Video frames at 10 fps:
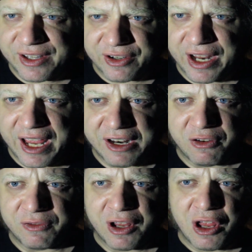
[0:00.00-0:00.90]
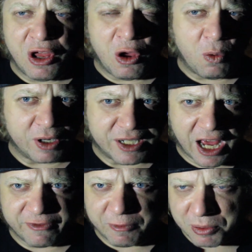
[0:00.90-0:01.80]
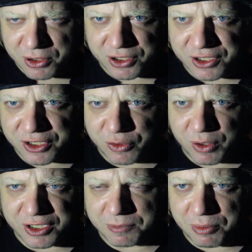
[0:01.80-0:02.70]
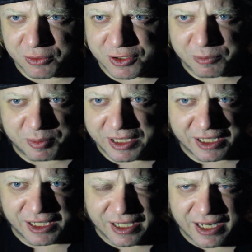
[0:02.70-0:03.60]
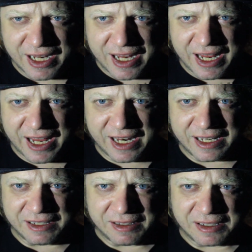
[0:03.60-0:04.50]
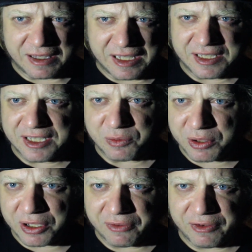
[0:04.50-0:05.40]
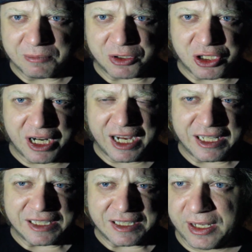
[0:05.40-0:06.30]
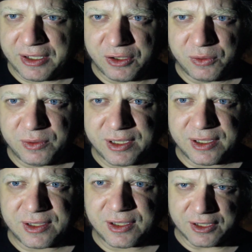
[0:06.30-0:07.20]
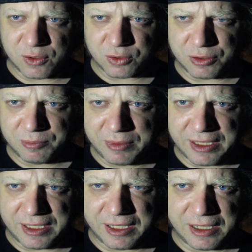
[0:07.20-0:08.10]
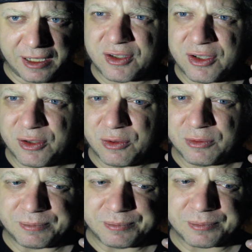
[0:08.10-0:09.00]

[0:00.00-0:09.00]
in their head of what kind of a person you are supposed to be. And this is where the film shines. It uses social media to